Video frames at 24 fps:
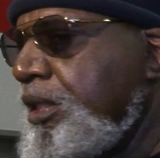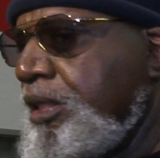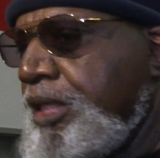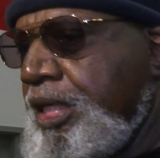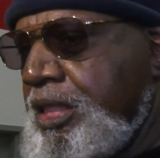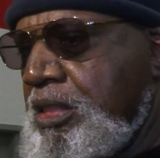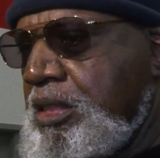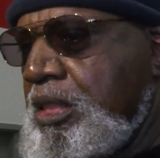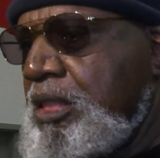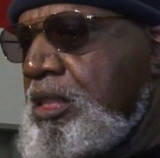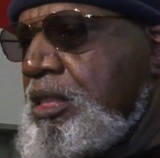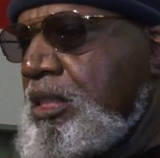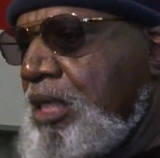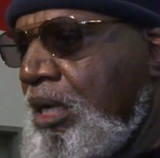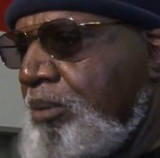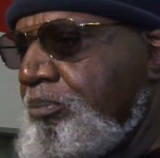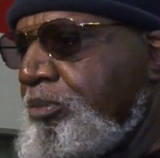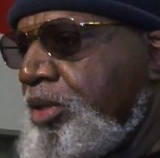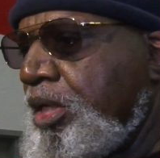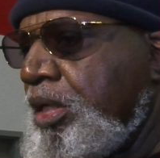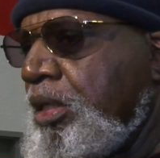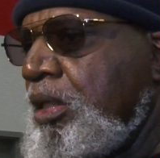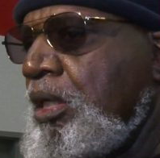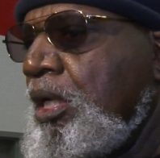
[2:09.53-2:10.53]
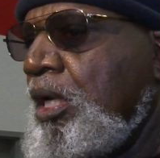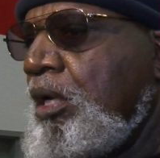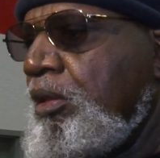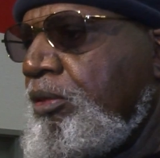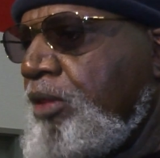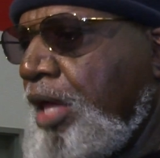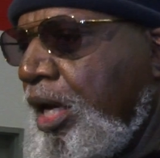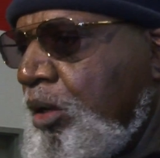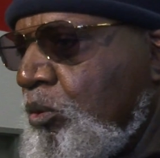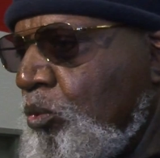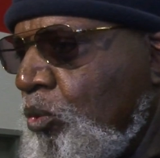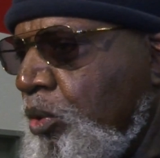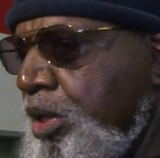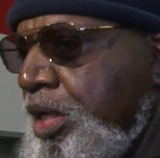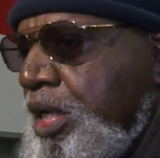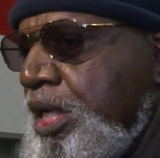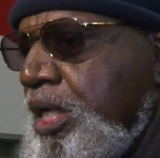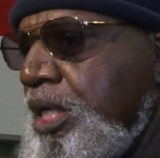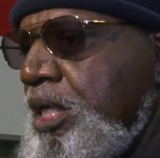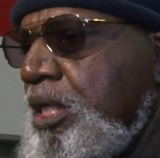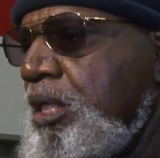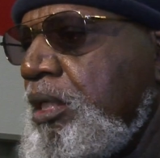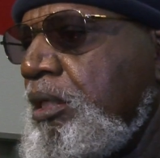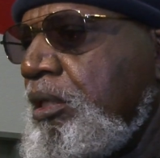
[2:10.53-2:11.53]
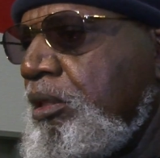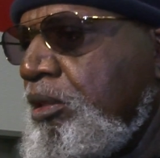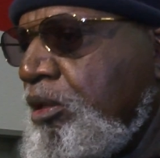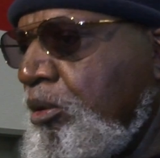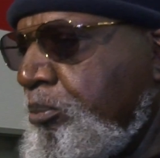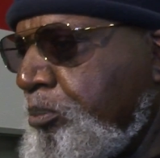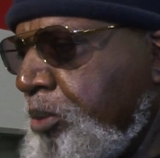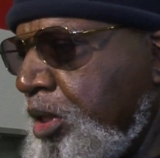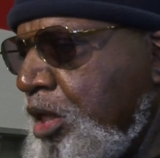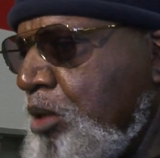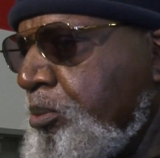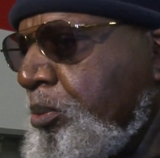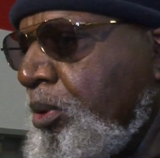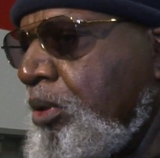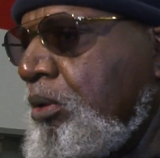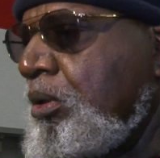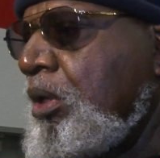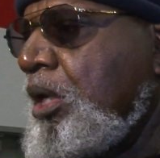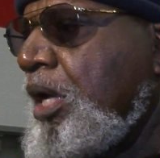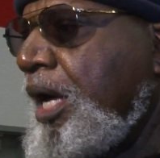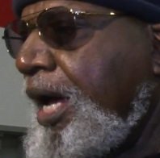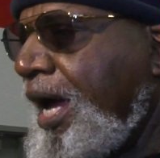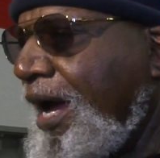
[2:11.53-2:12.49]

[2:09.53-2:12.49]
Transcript: This is something that we, the people,